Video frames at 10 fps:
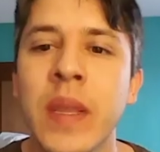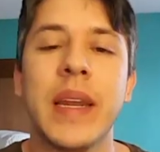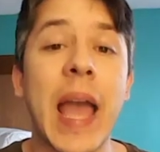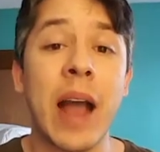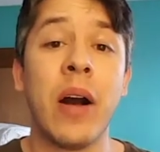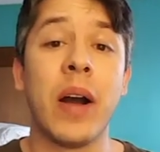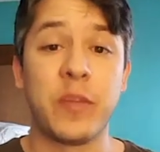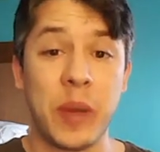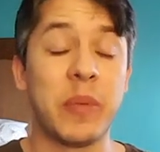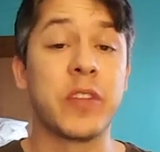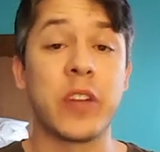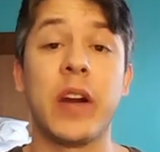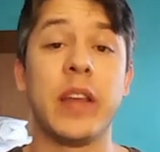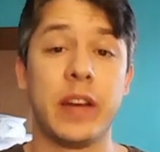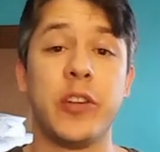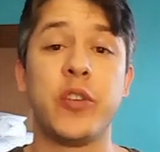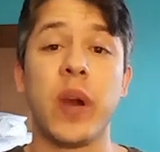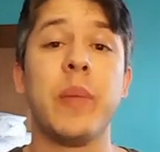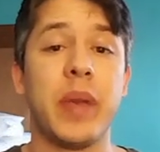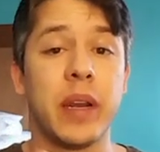Now, as people started
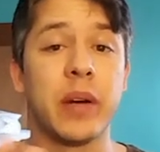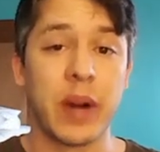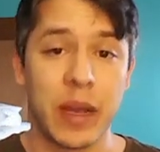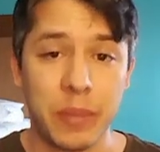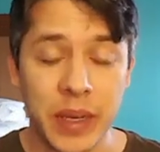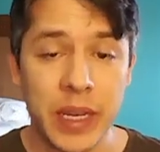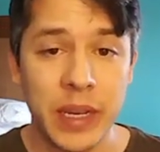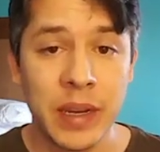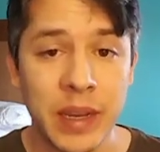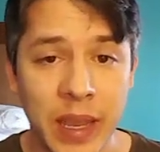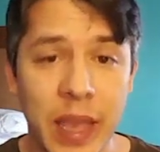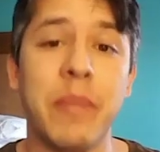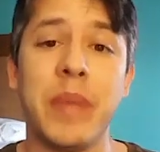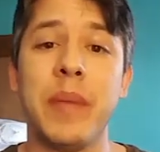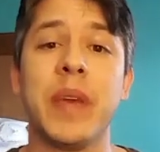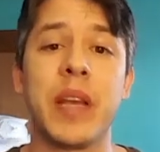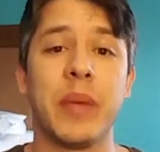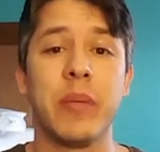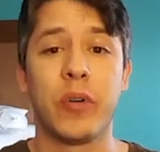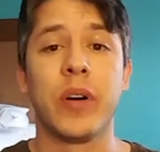enjoying being around me and me
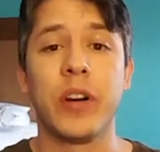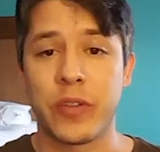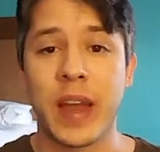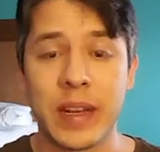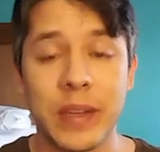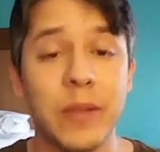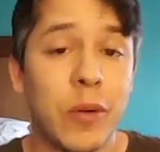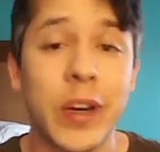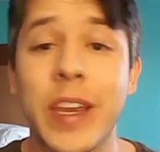becoming more attractive, well,